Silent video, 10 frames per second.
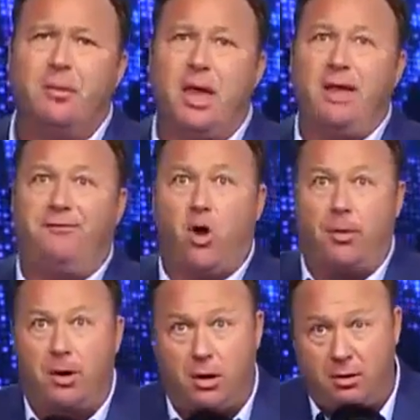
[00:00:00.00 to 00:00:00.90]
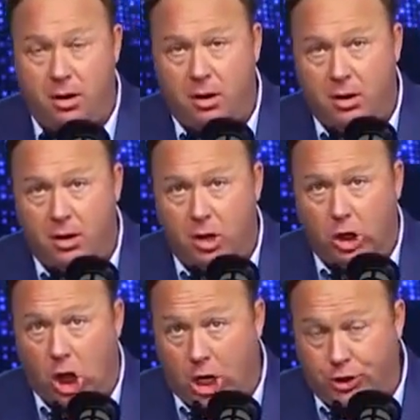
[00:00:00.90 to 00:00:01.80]
a former
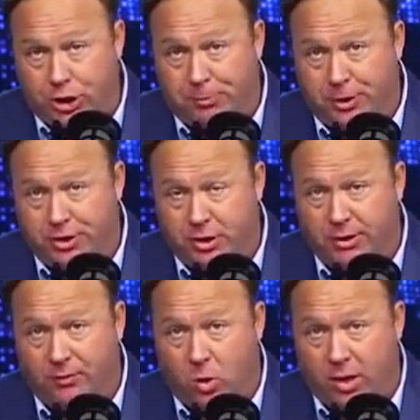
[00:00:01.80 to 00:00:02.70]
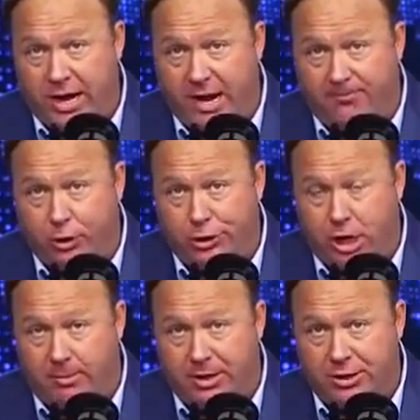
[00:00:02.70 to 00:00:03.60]
largest prisoner of war camp for
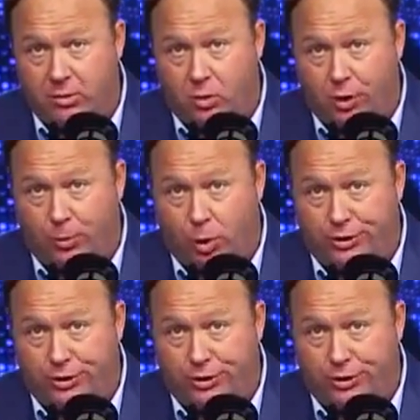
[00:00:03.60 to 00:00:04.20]
Germans in World War